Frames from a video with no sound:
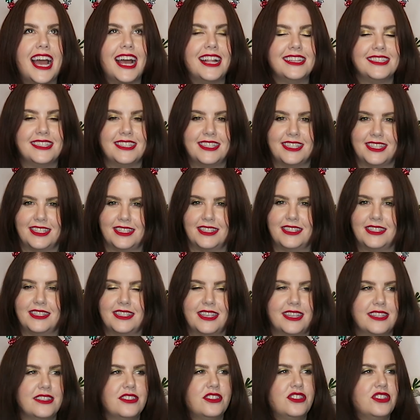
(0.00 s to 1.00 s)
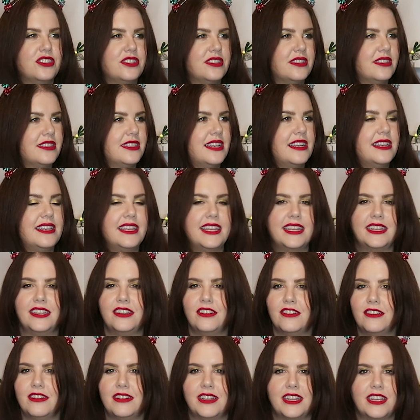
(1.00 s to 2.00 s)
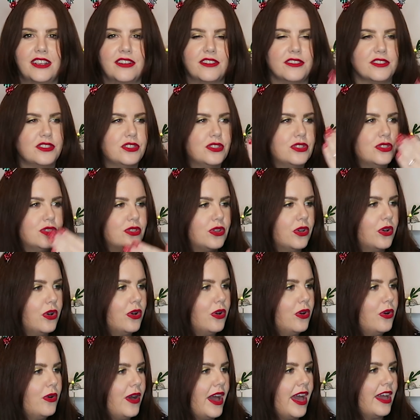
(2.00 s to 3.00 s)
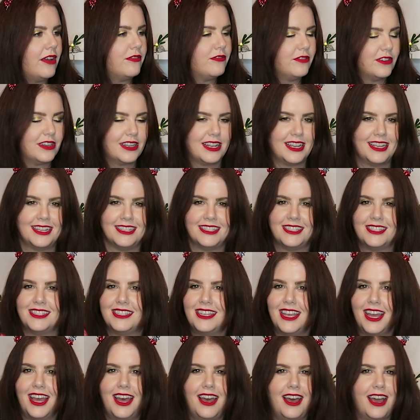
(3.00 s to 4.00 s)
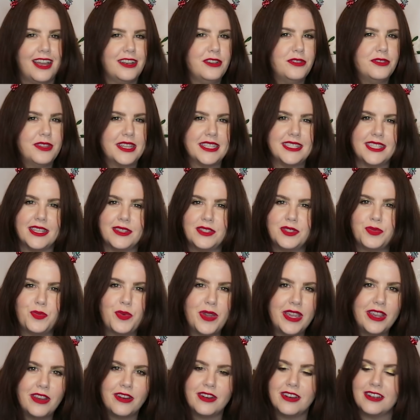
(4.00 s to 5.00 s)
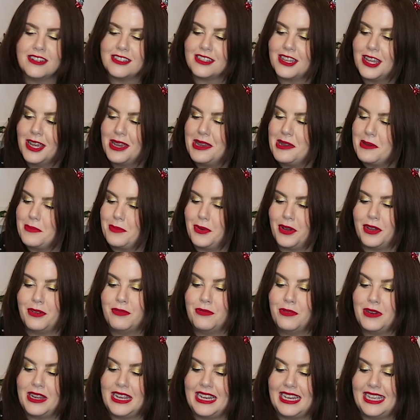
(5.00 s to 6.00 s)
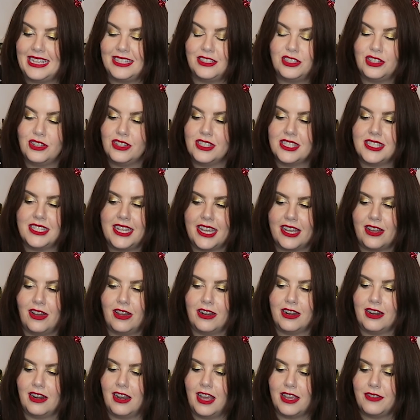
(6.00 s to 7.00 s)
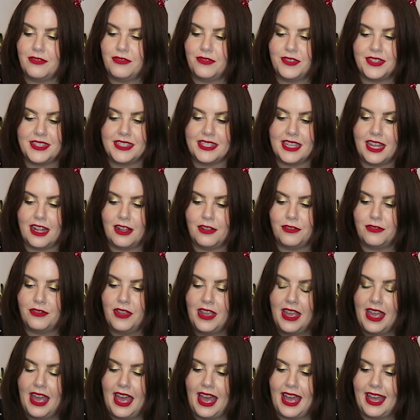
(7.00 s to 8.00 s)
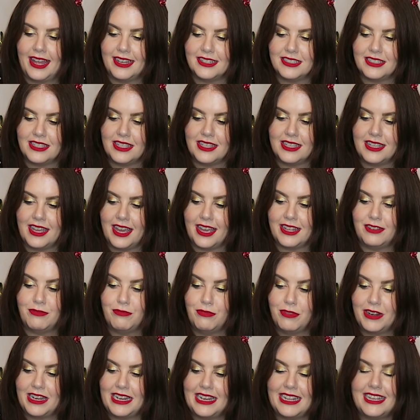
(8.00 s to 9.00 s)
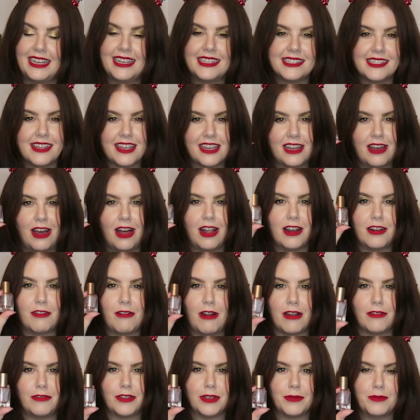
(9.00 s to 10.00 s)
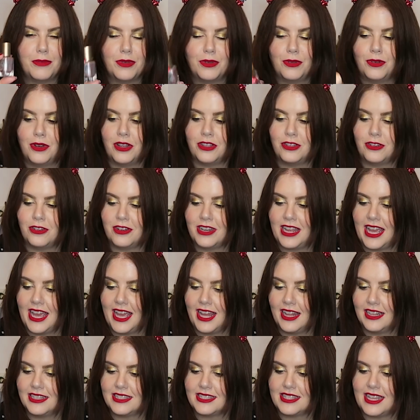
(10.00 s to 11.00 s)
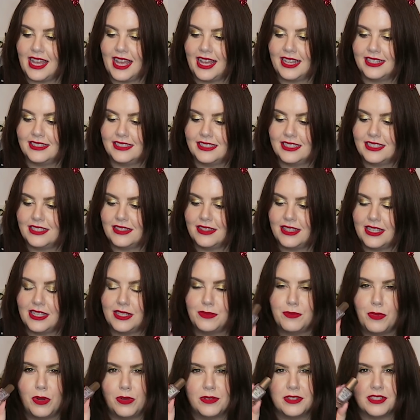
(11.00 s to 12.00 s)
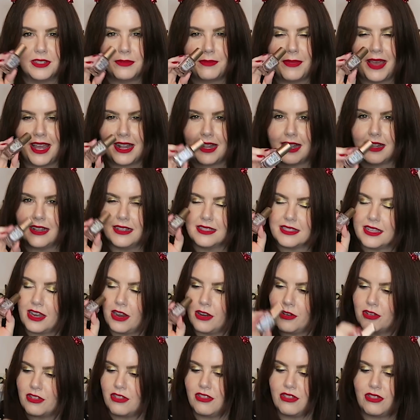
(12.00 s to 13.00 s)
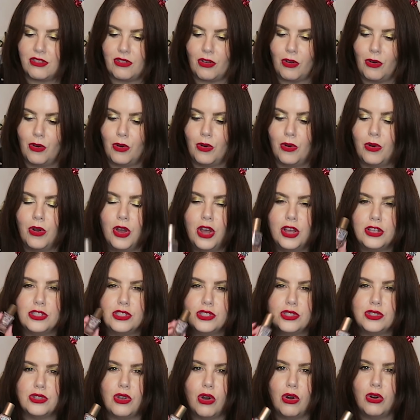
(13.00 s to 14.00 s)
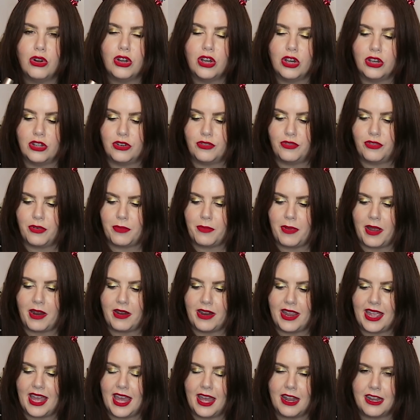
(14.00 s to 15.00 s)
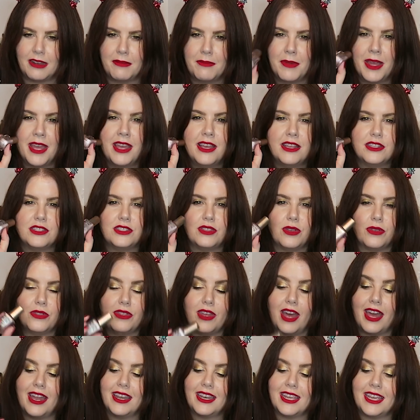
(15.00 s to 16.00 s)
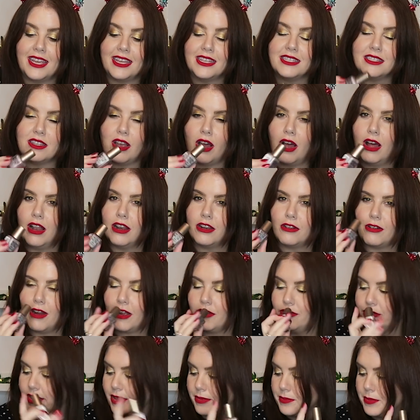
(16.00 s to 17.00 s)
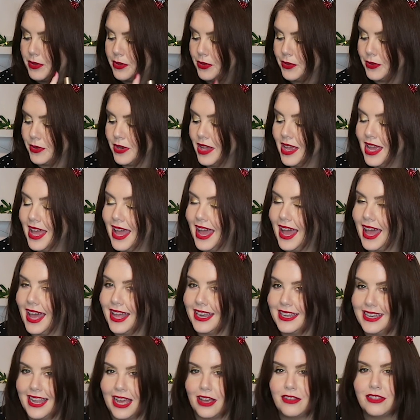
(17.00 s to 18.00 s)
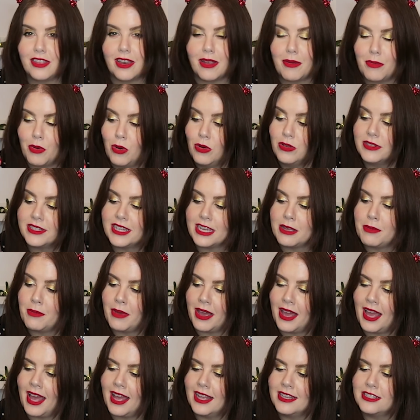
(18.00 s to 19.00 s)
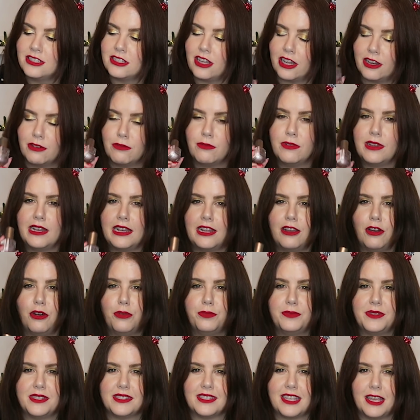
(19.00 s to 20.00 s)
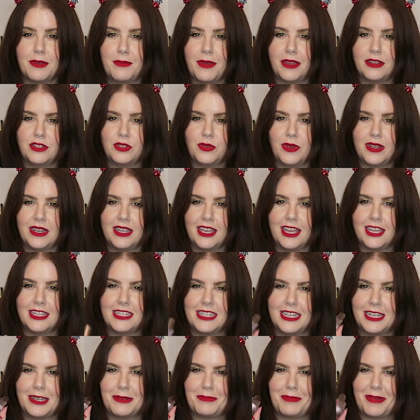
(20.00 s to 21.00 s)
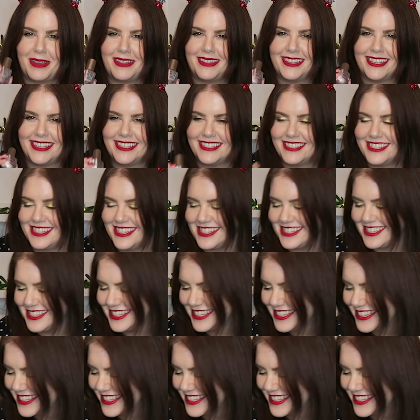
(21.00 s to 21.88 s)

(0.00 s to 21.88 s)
dances. It's just, the linear in here is so effortless. I know that sounds weird, but it really does take on a life of itself, and it really is like a holographic moon on your nails. And these molten metals are so, so good from Barry M. So that is Holographic Moon, and now that I'm holding it in my hand, I really hope this came out in 2018, but I think it did.